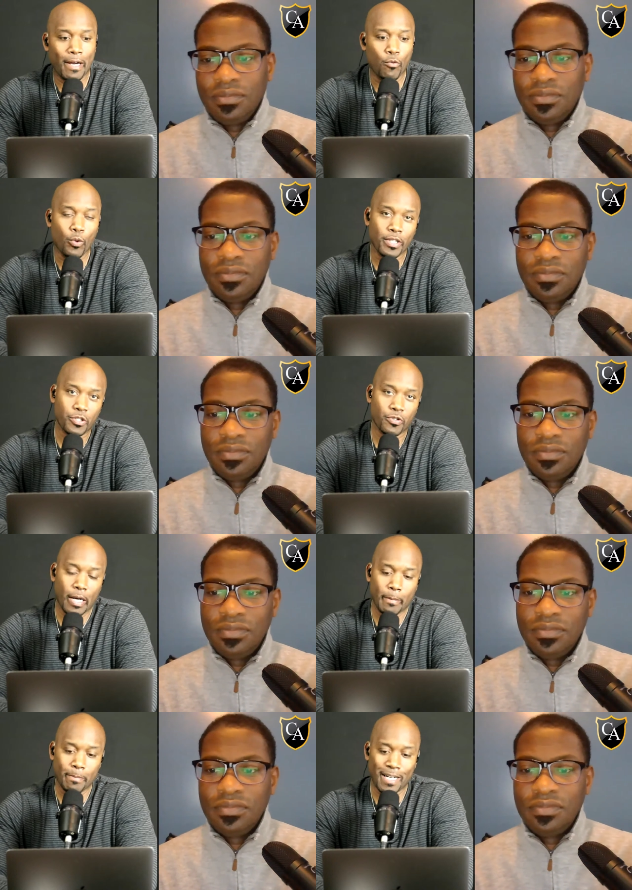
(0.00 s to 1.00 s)
Speaker 1: what is
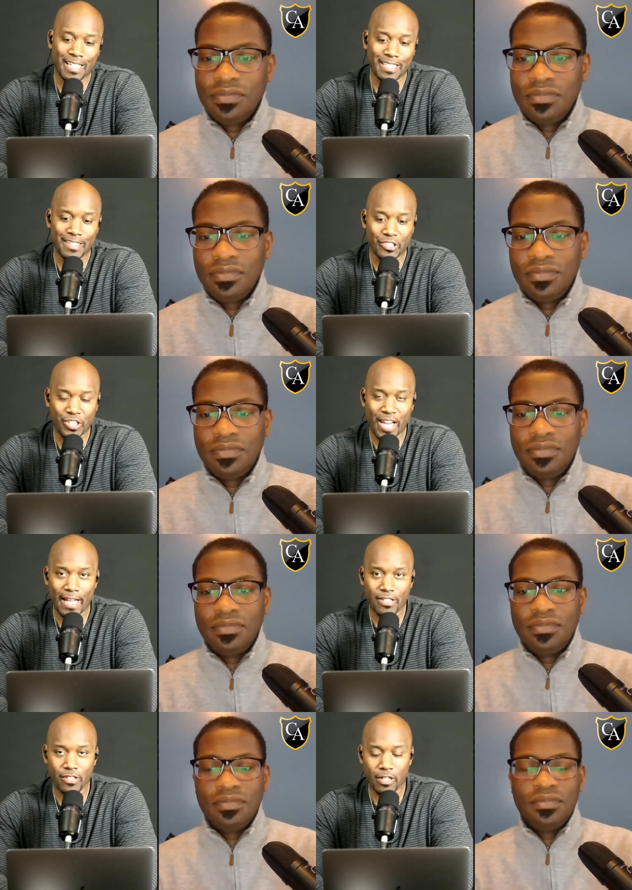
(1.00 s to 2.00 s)
trauma bonding. The
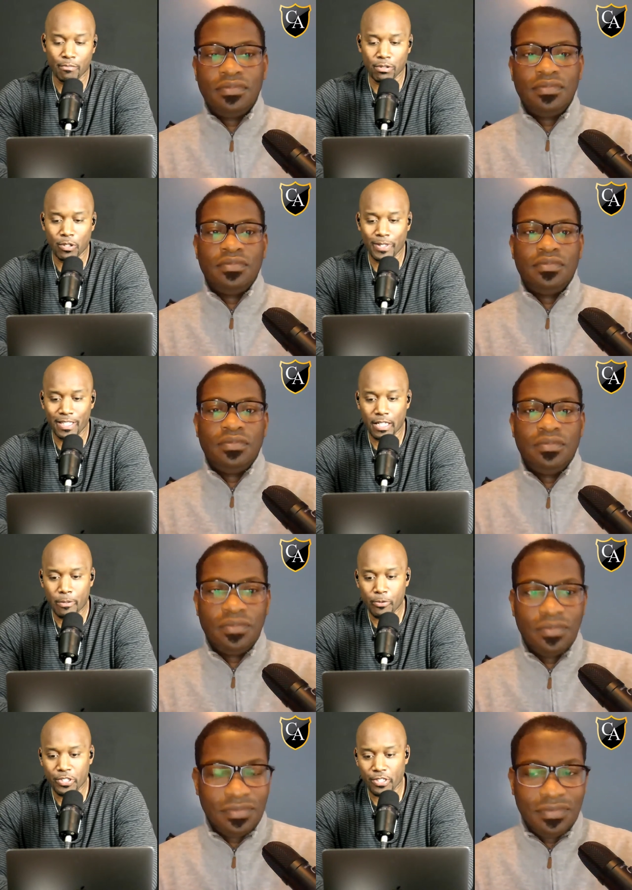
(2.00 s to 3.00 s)
chats are blowing
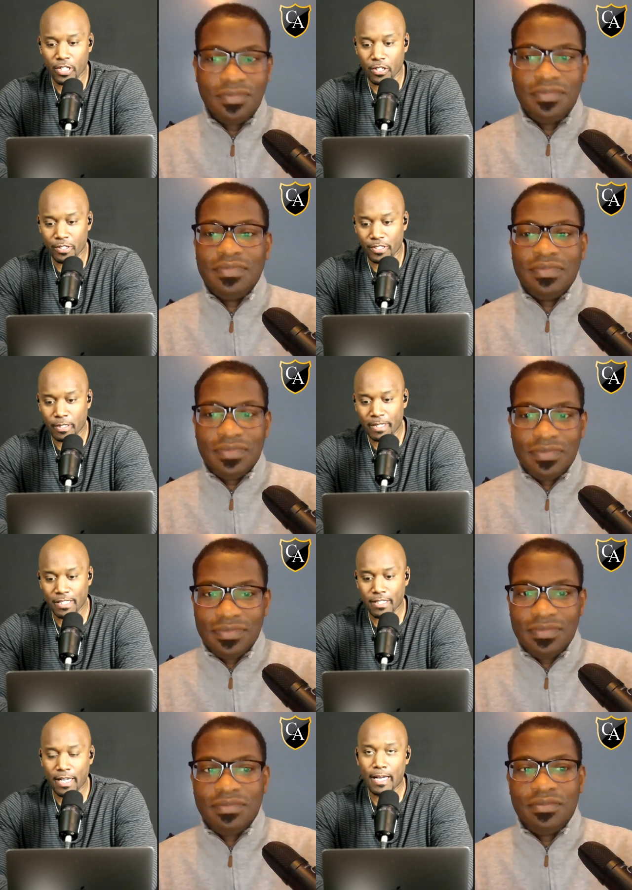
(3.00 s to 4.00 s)
up. We're just going to go to some of
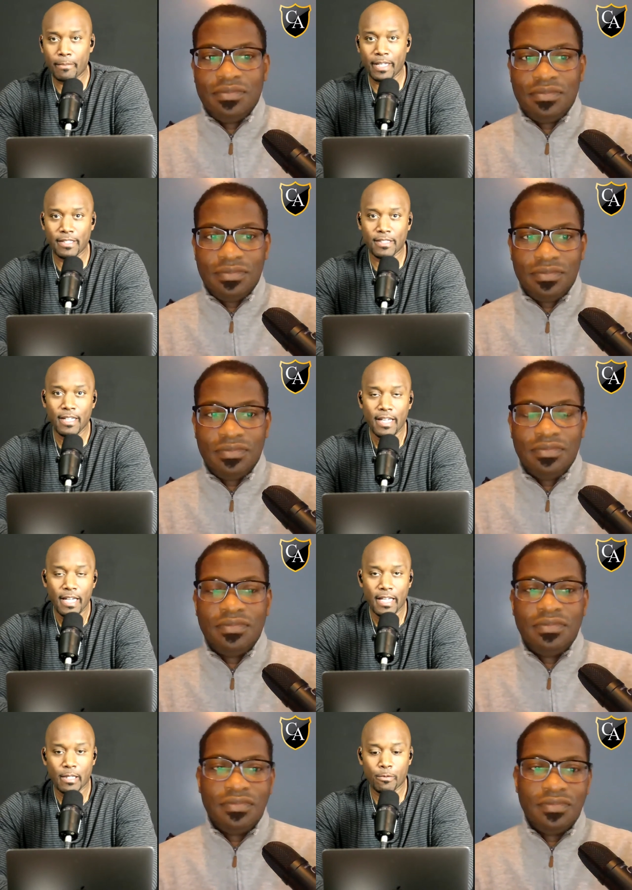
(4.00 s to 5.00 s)
these comments
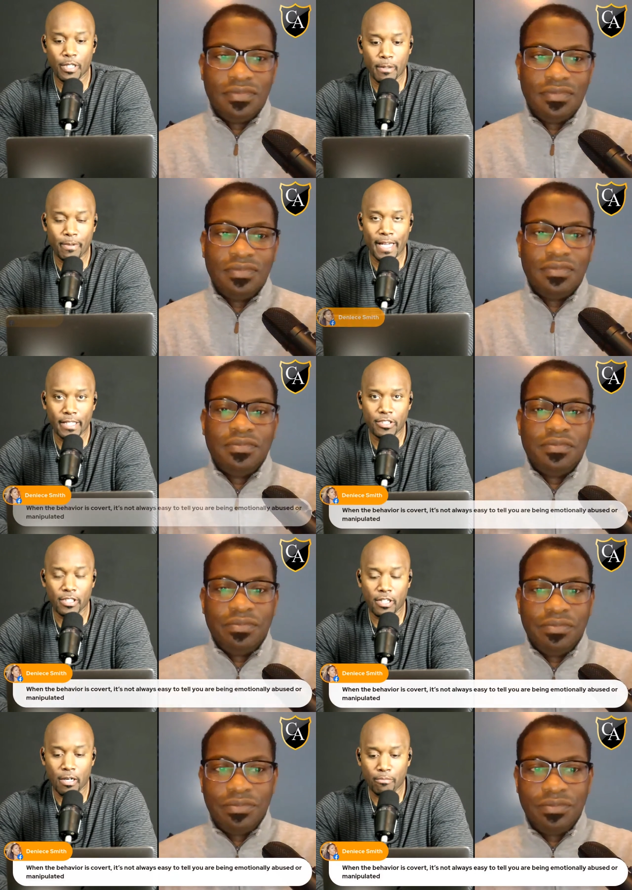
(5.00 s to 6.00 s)
and then we'll get back
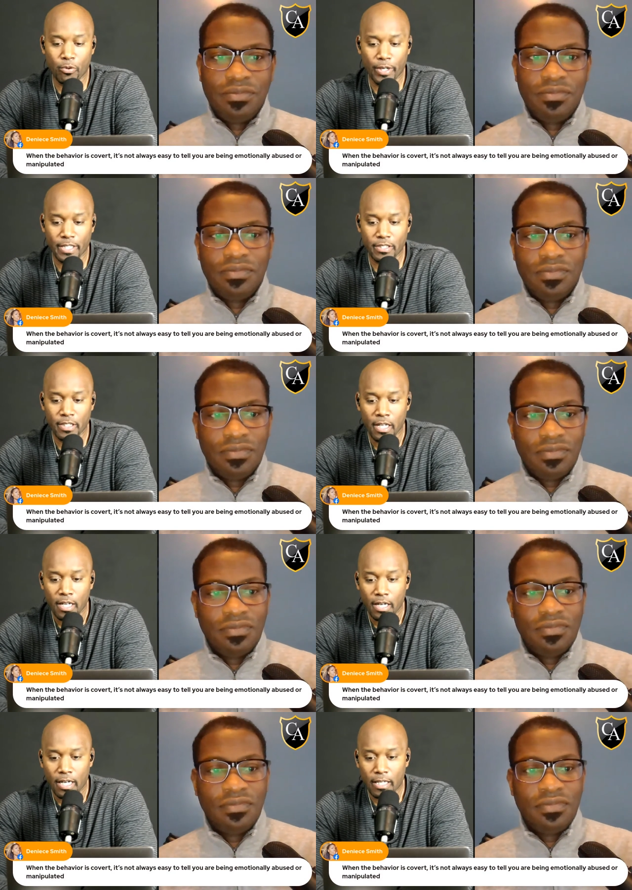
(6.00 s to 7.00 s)
into our points.
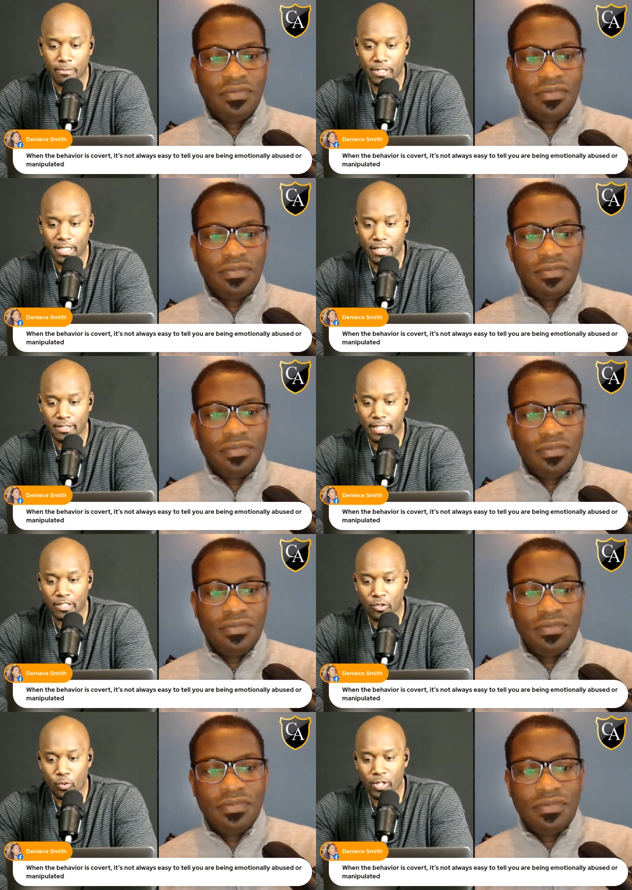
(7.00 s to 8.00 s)
Um, Denise
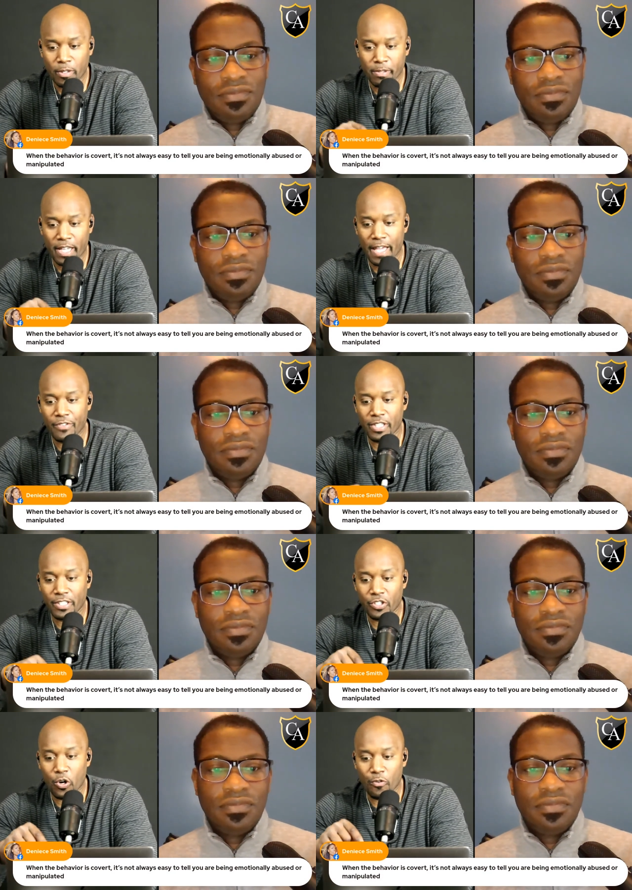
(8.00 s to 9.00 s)
says, when the behavior
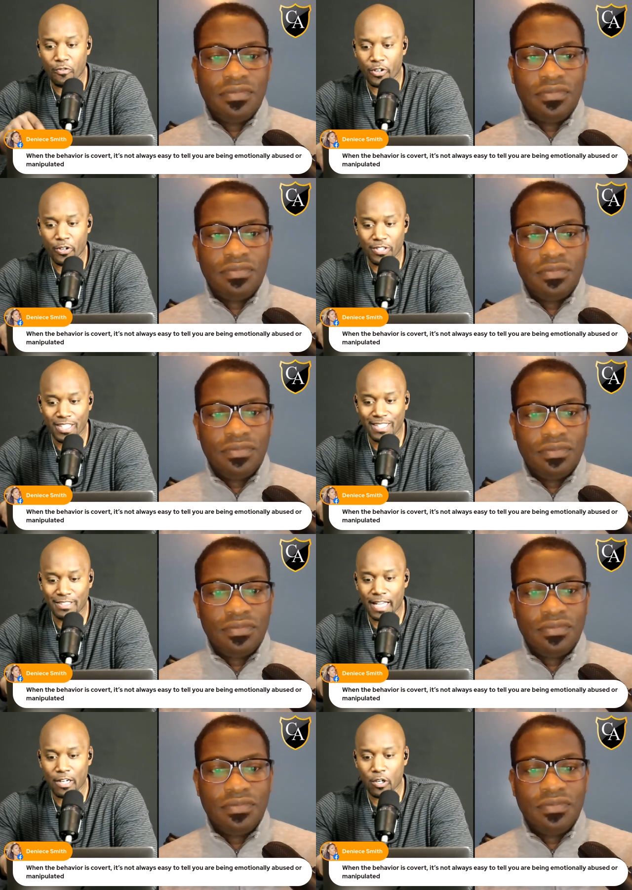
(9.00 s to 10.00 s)
is covert, it's
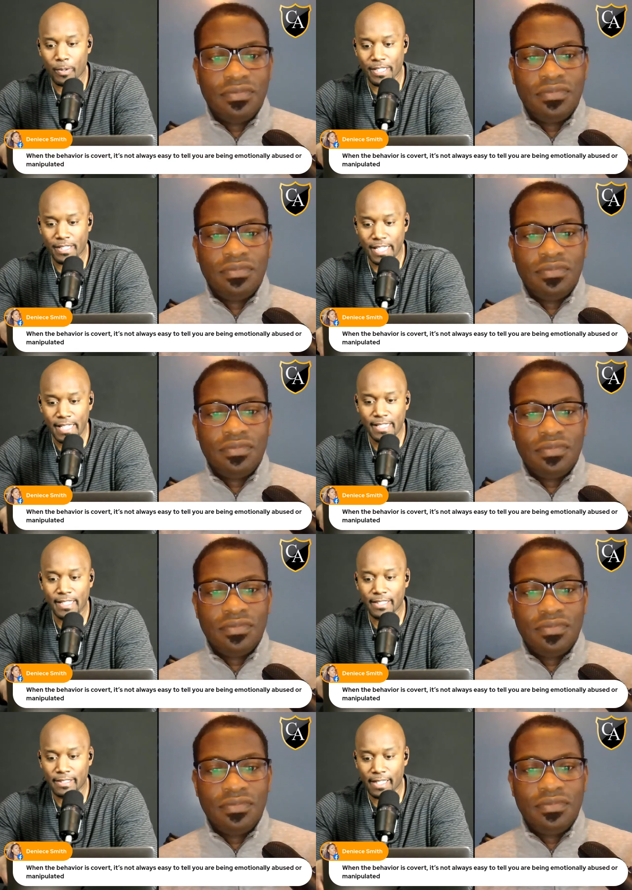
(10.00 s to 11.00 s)
not always easy
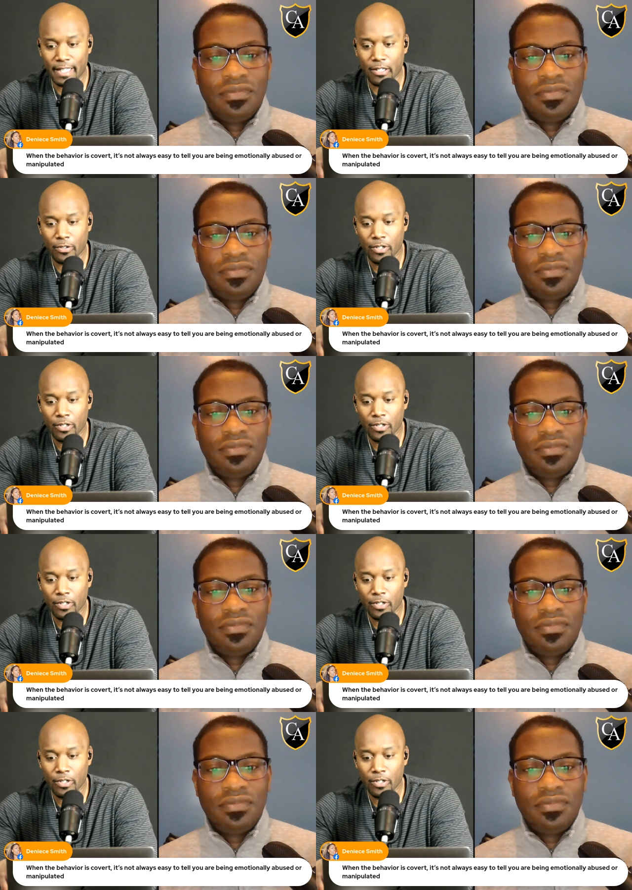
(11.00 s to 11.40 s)
to tell